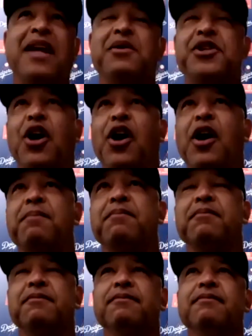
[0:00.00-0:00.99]
was sharp.
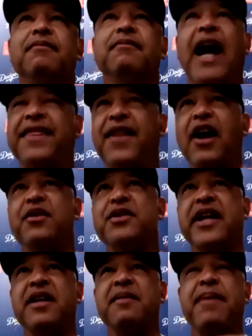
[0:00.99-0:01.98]
I thought he
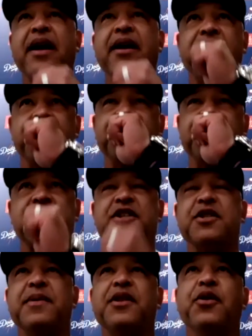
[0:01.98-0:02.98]
was getting better,
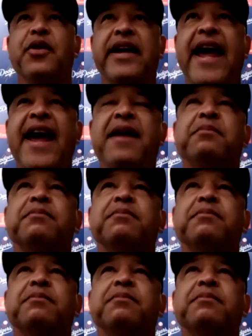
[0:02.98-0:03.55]
excuse me, through the game.